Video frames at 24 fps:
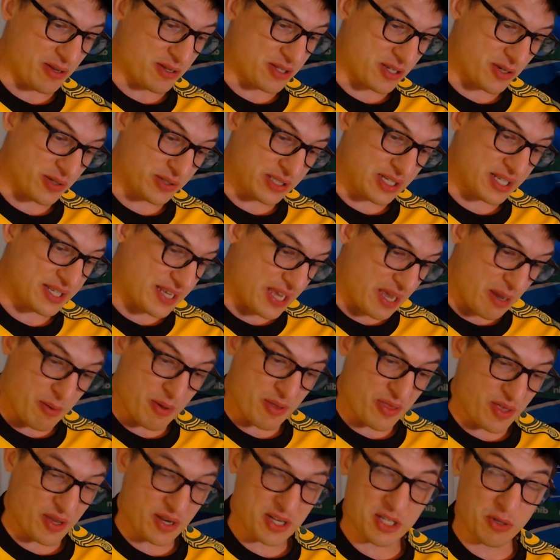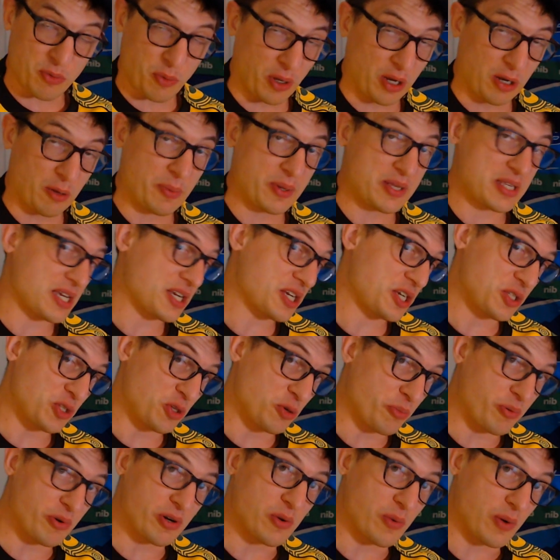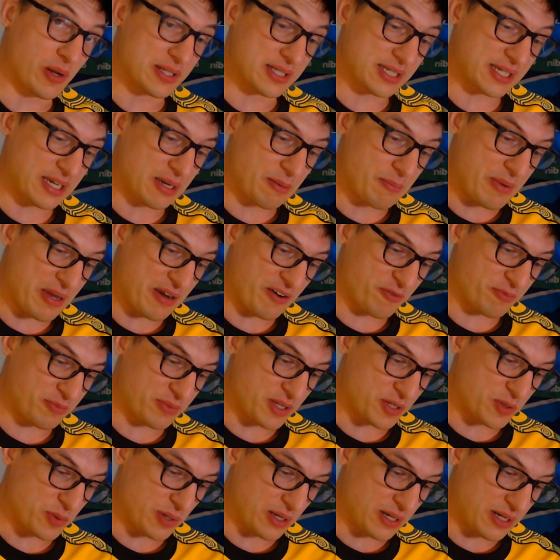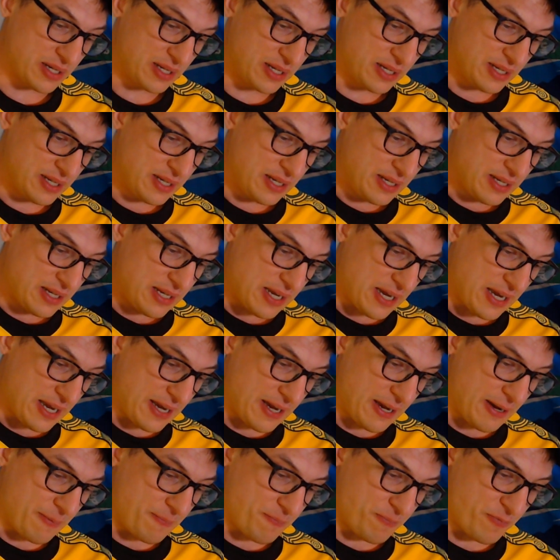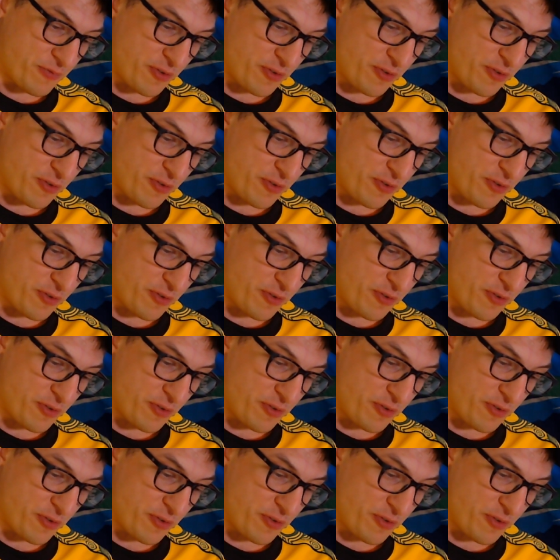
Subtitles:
So in the scheme of things, the Wallabies actually do pretty well to come back from this one. From